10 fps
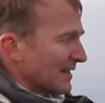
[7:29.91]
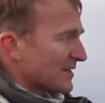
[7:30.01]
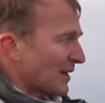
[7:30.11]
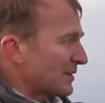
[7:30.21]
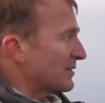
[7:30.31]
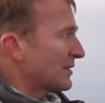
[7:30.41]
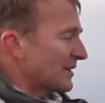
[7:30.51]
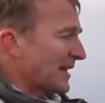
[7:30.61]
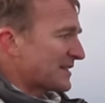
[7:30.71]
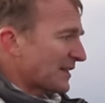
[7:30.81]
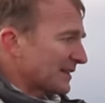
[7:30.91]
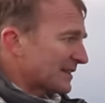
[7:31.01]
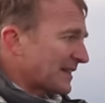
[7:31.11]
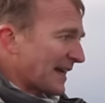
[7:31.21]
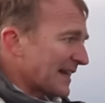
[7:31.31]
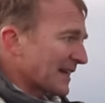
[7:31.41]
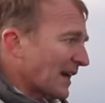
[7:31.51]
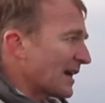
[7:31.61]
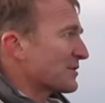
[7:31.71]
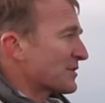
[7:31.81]
so you need to get in
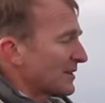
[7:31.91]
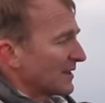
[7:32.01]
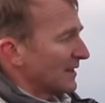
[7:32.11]
close.